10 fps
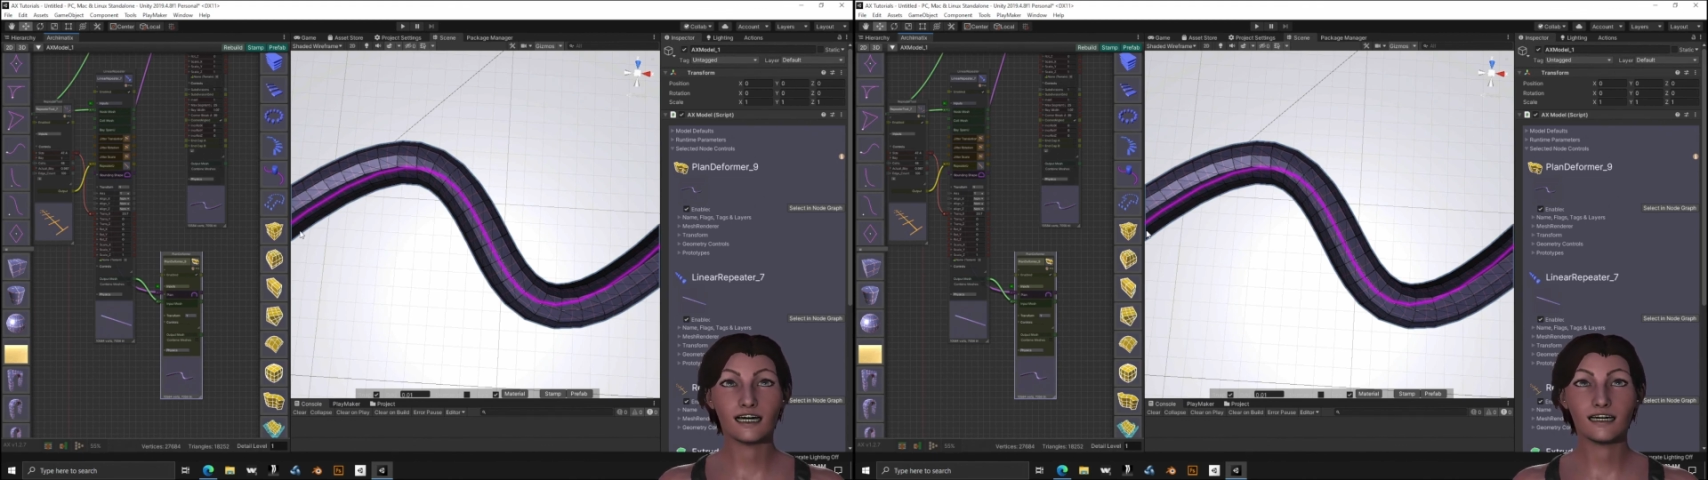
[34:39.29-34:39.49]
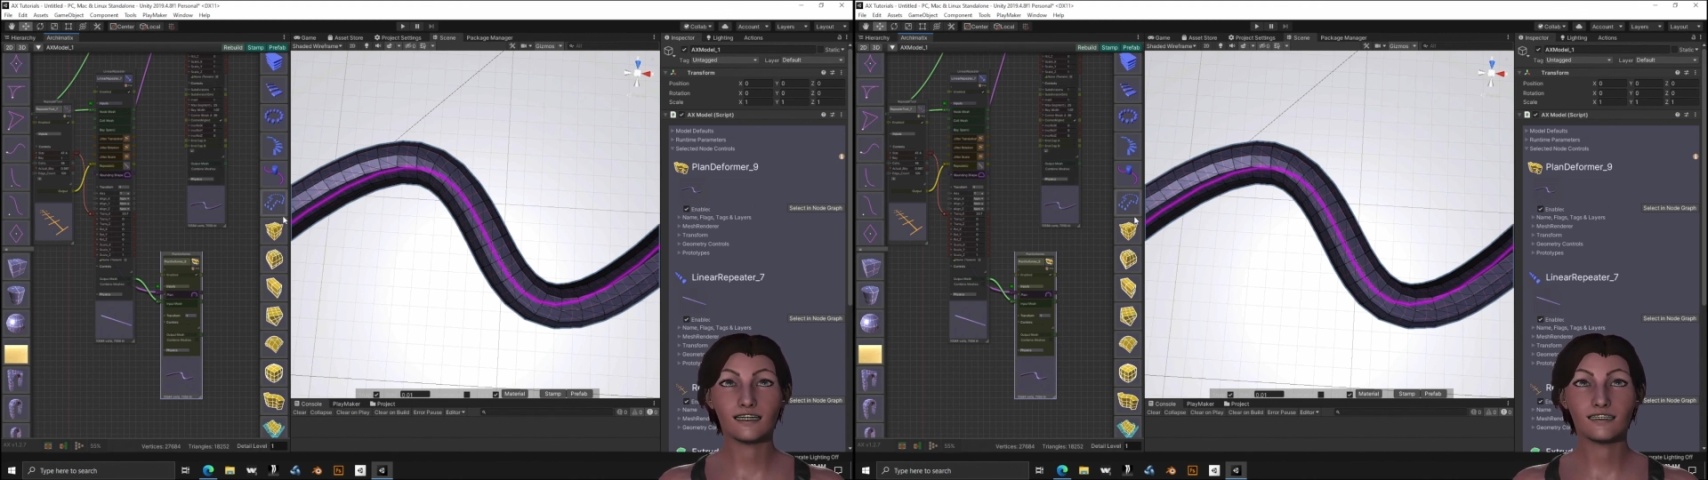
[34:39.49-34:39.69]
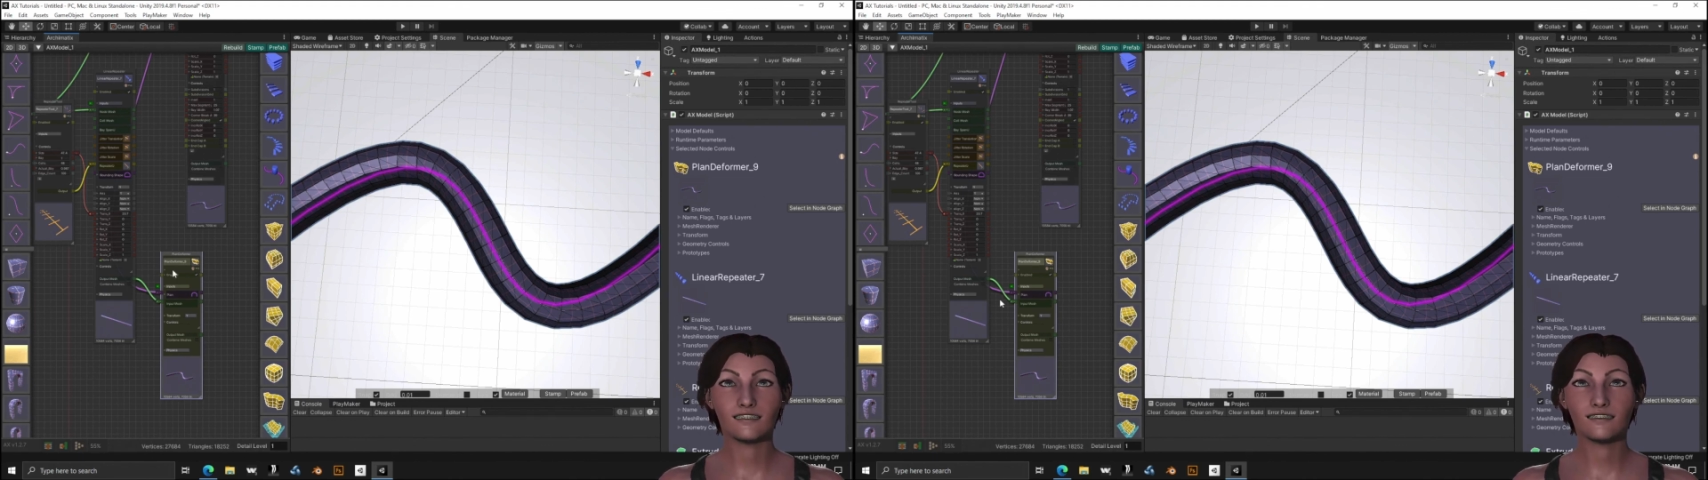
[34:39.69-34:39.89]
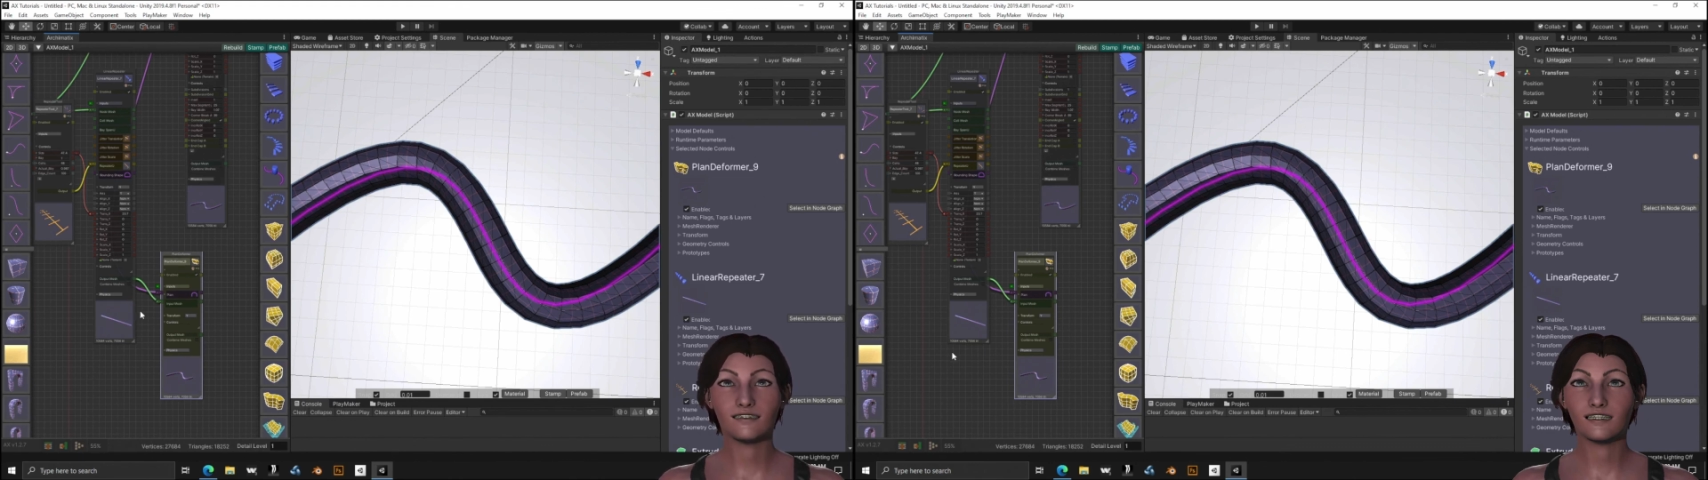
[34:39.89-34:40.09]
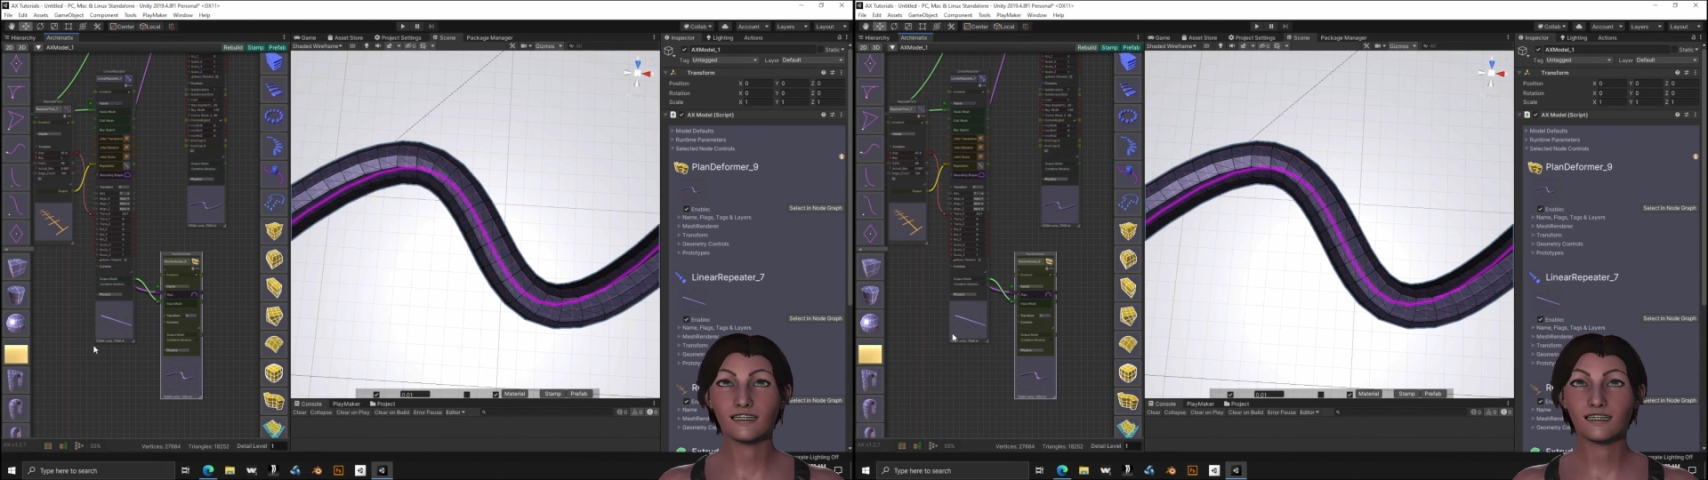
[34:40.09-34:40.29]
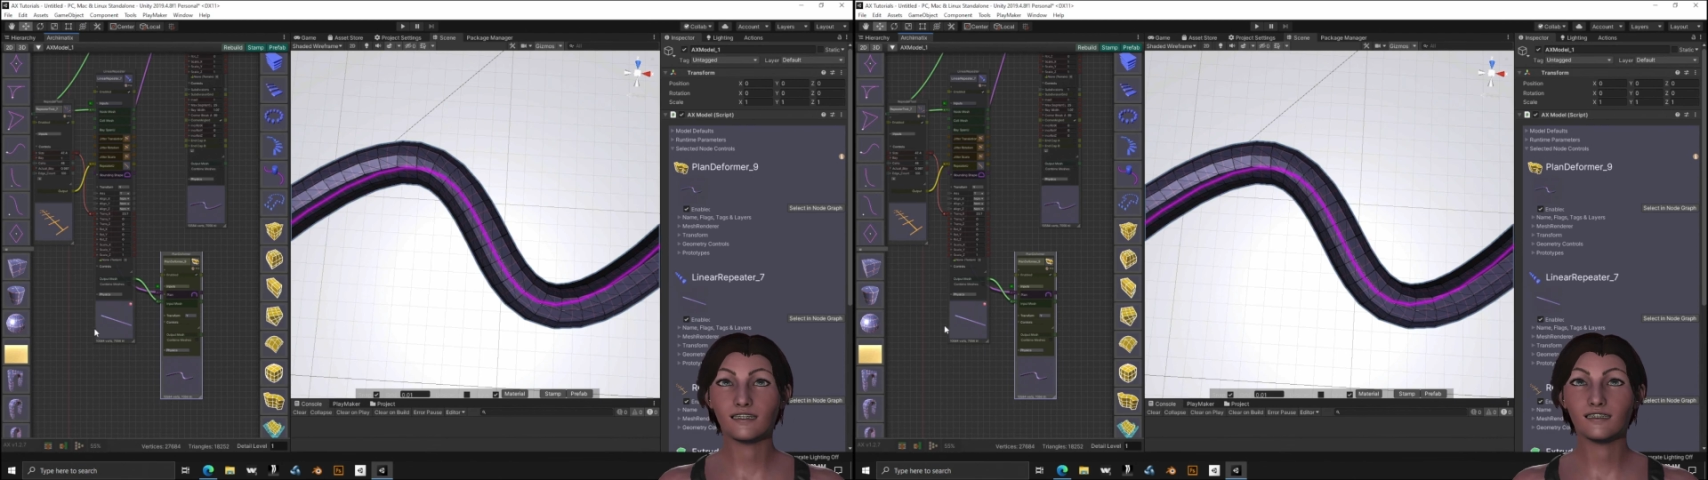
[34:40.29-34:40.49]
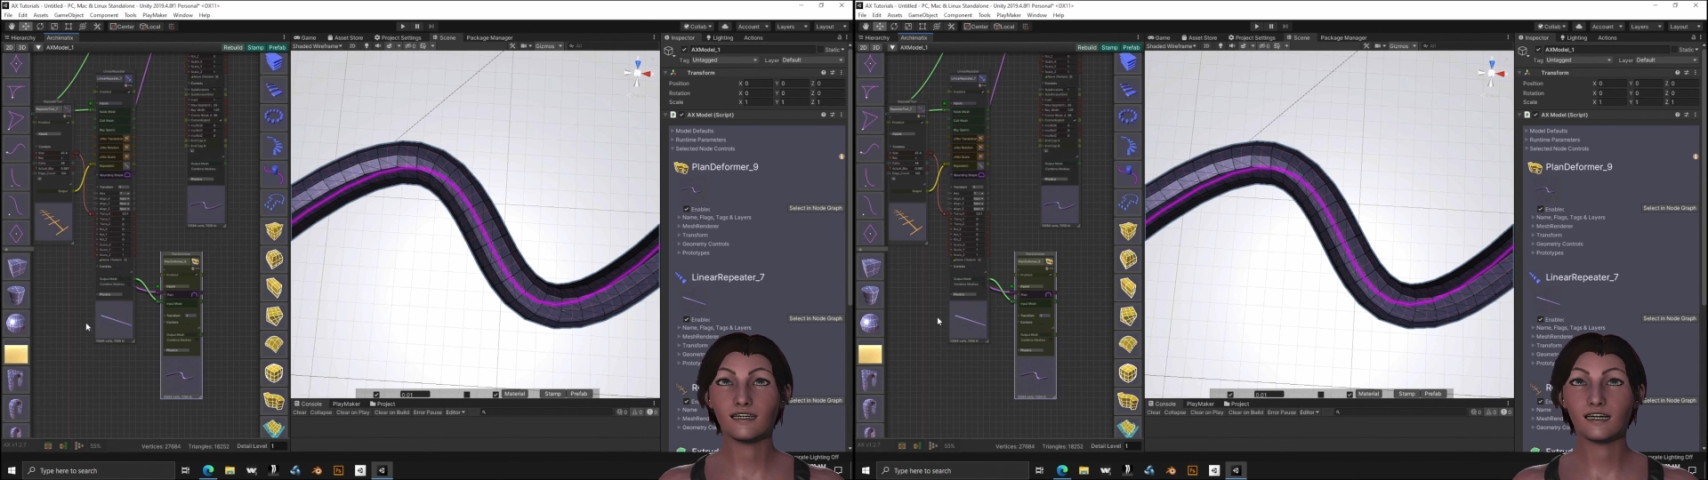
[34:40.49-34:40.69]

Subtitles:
this is still